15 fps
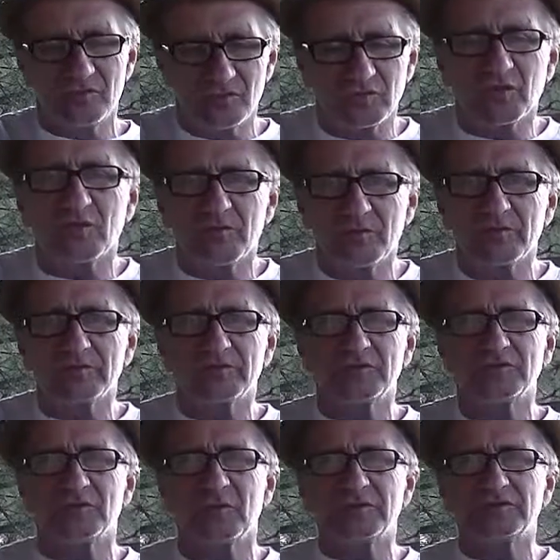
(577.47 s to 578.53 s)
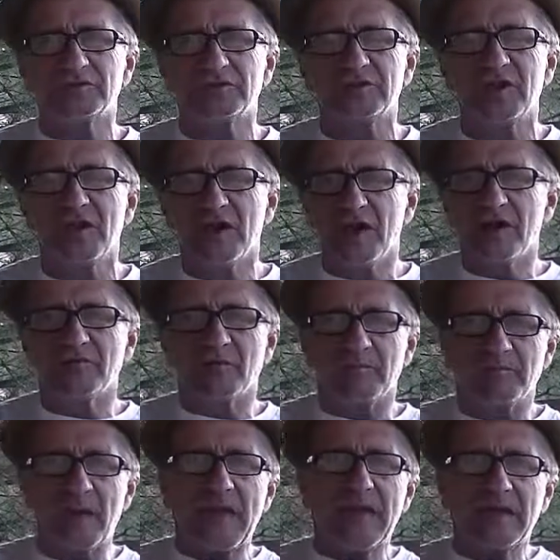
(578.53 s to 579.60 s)
terminal situation of a
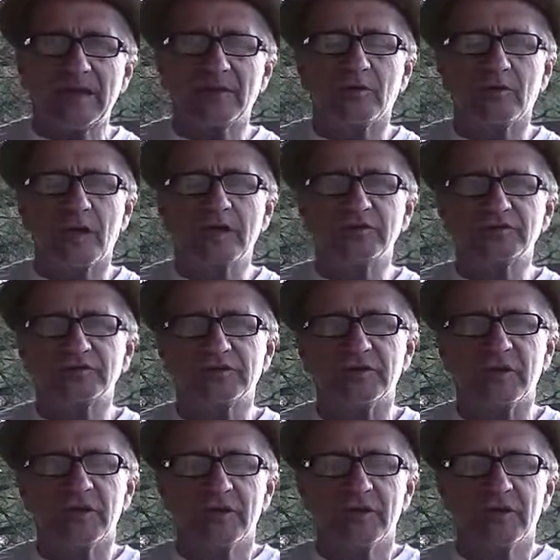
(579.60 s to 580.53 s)
bad location